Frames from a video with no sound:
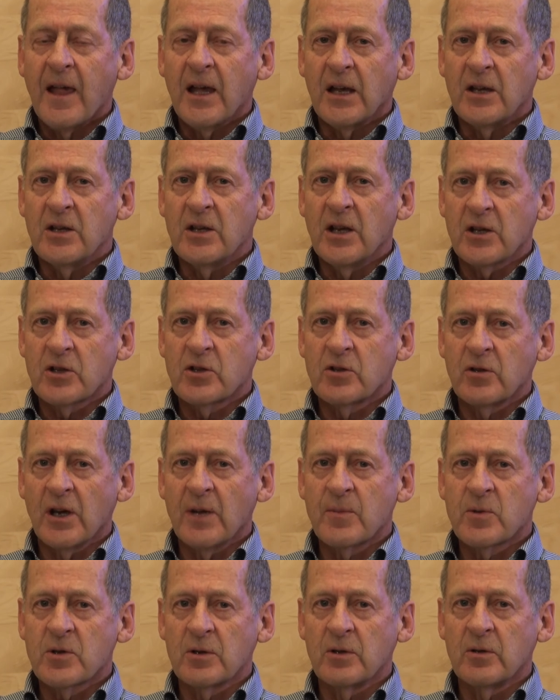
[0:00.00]
And yes, you're
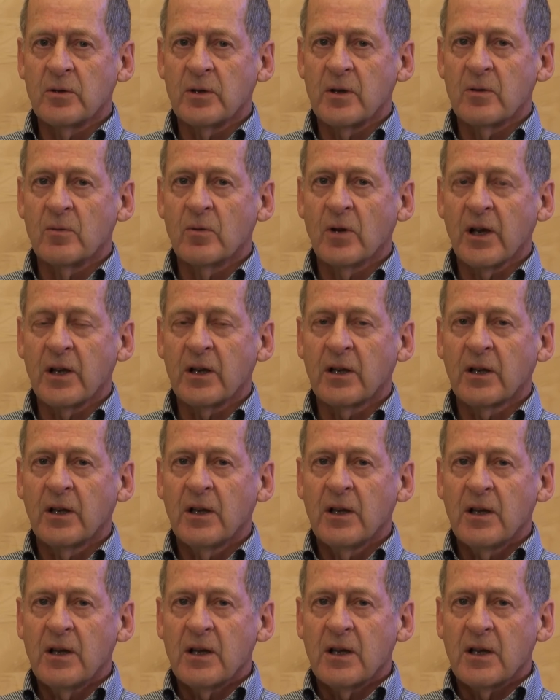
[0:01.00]
absolutely right.
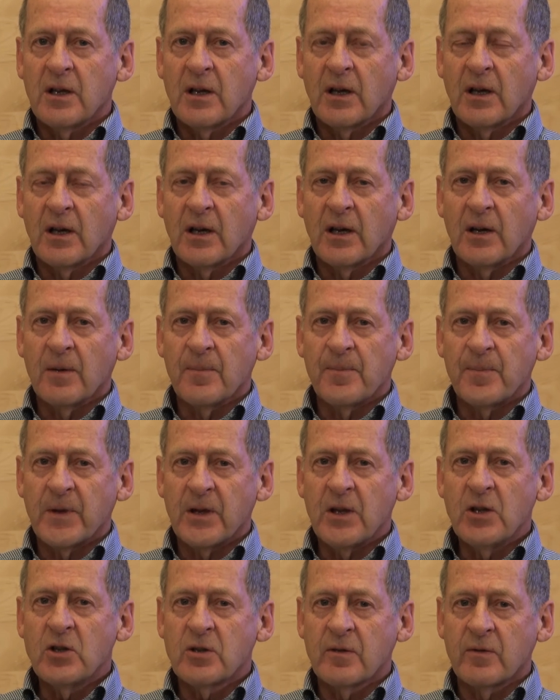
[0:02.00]

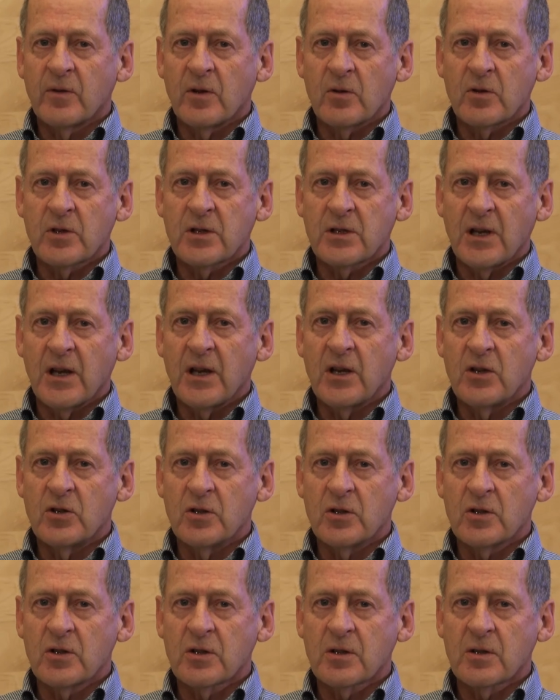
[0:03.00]
Each of those
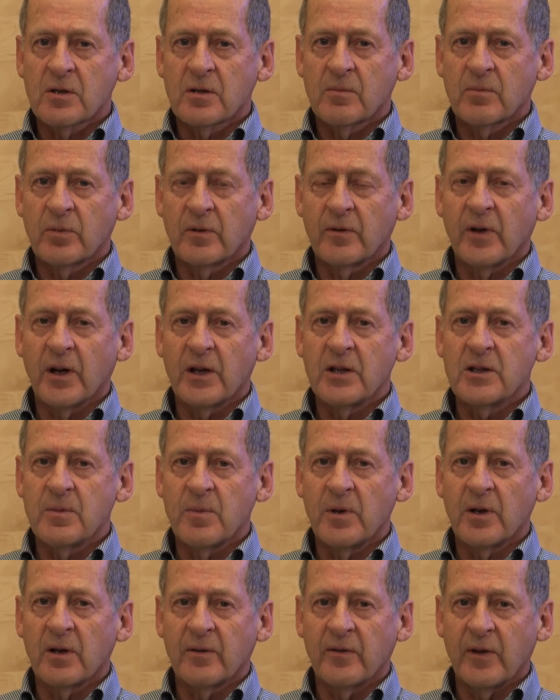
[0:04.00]
stages provides a
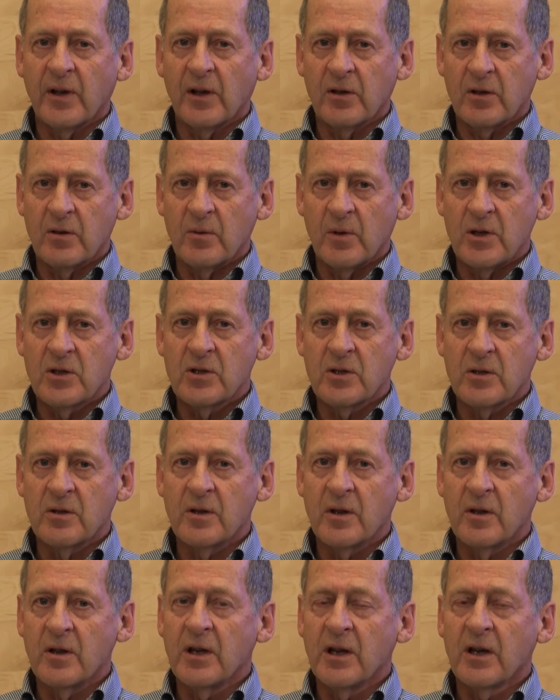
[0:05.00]
better valuation
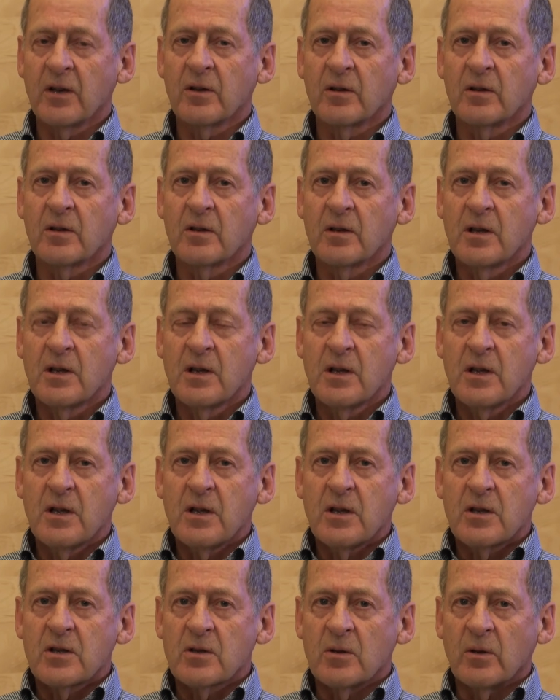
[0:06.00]
than the other.
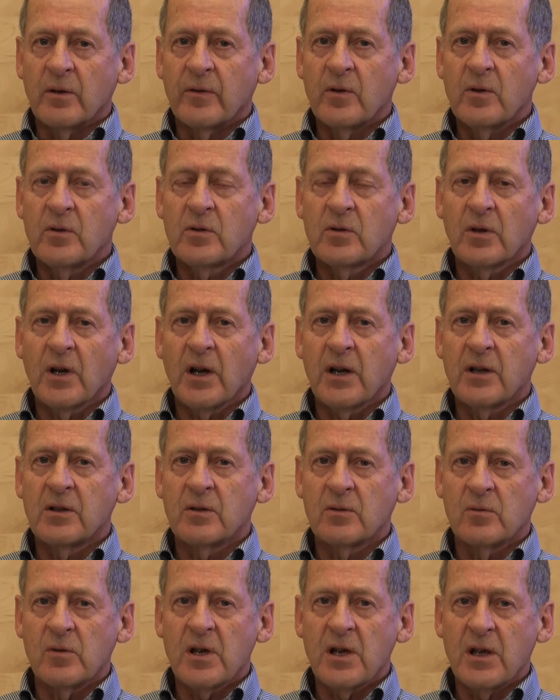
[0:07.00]
So if you tried
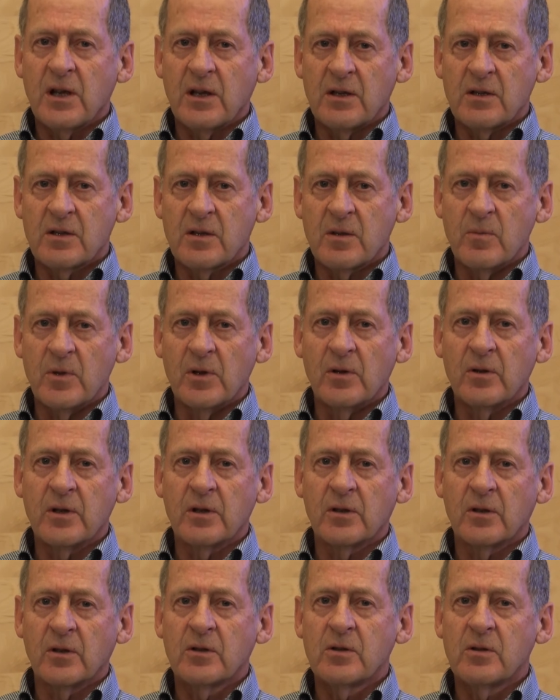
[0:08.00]
to raise the $1
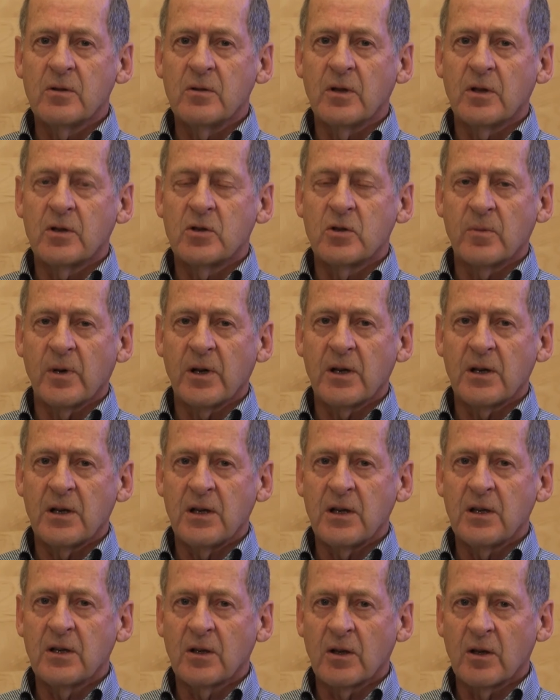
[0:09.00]
million or $2 million that you might
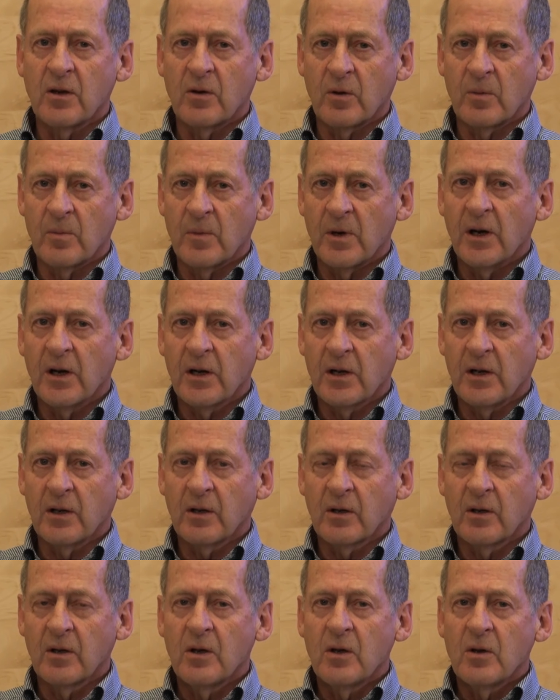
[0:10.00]
need to go to
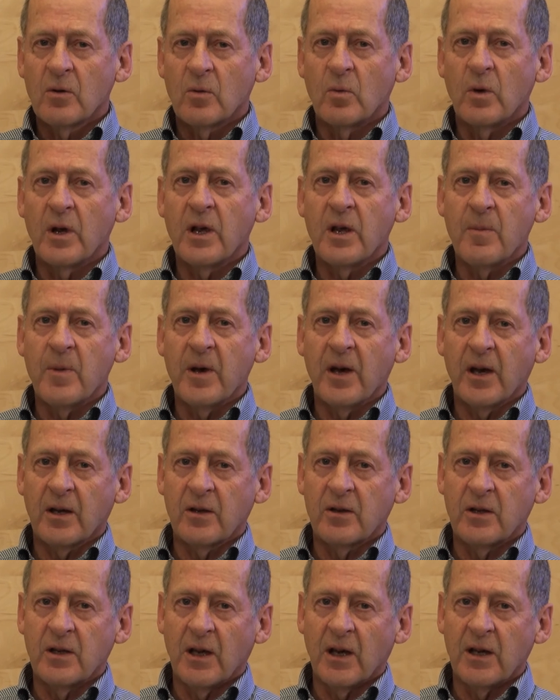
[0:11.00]
market way back
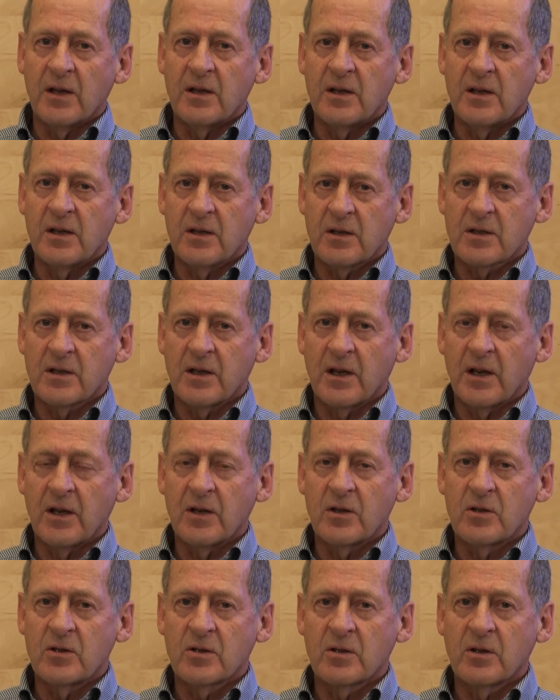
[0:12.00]
at the idea
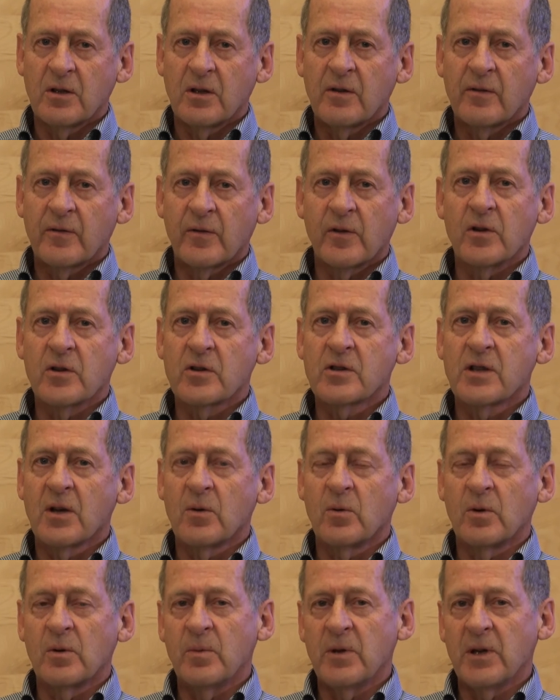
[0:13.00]
stage, first,
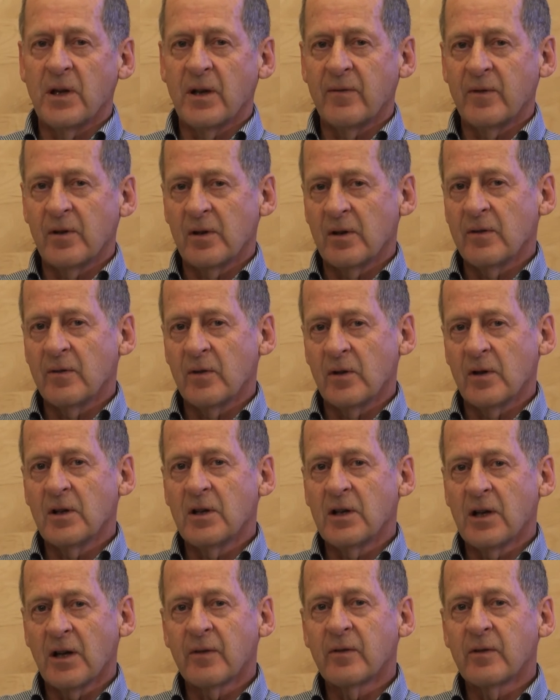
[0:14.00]
that would be a very, very
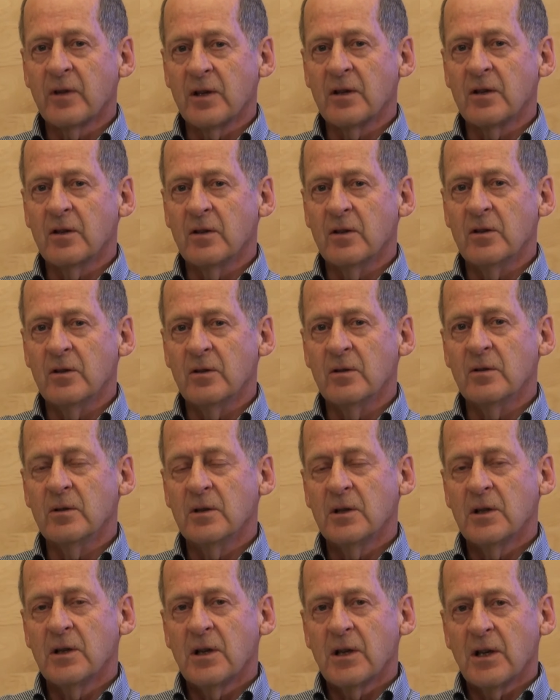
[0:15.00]
tough thing to
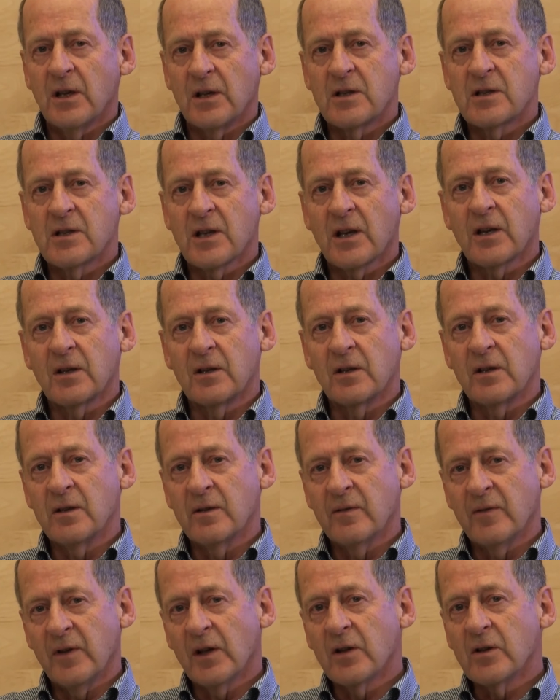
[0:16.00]
do. And secondly,
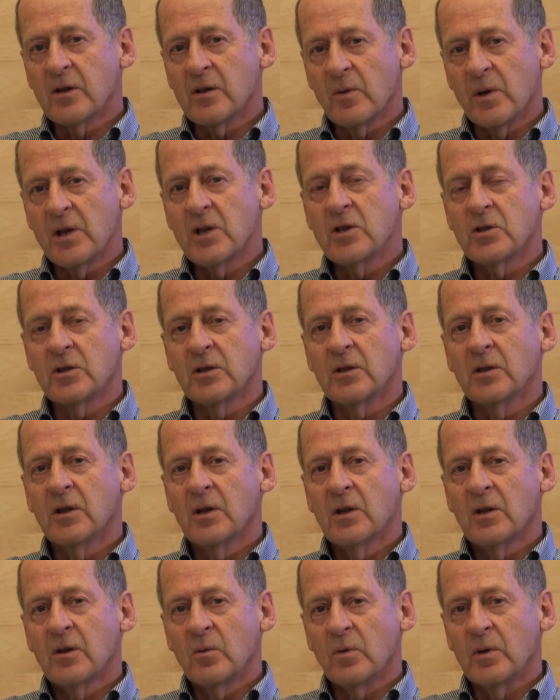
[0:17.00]
the valuation
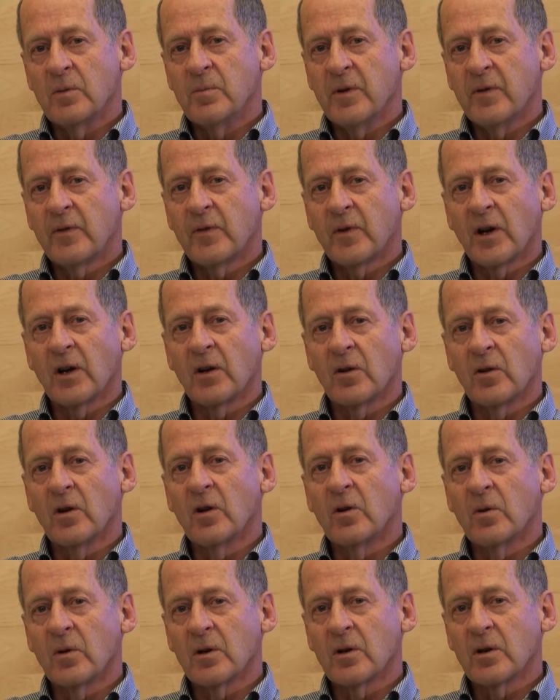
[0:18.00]
would be far
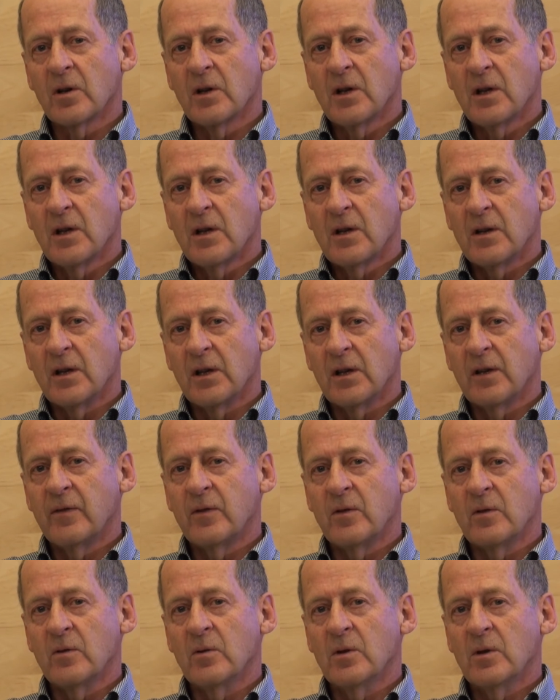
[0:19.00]
lower than
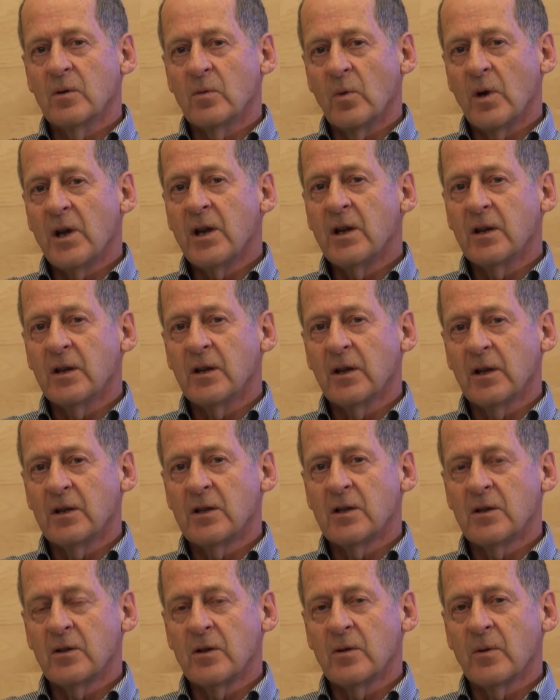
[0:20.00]
if you waited
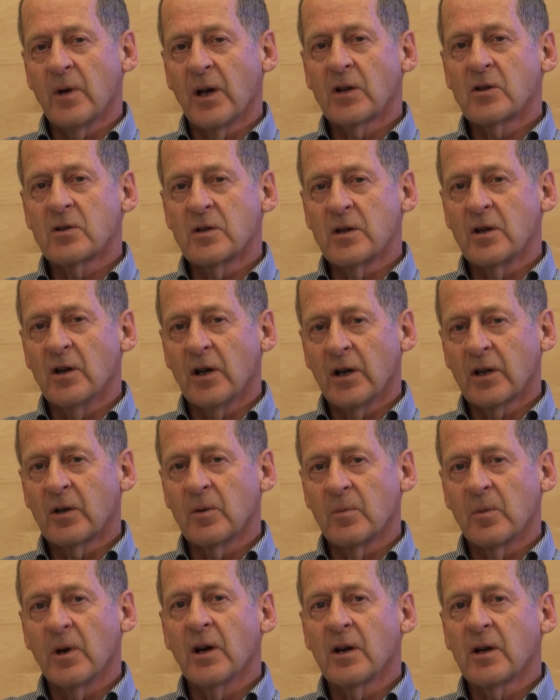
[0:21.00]
until you actually got
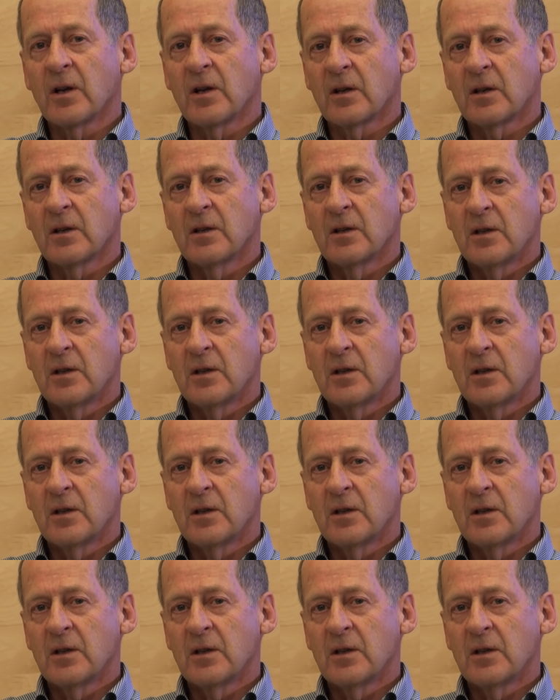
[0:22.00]
to market.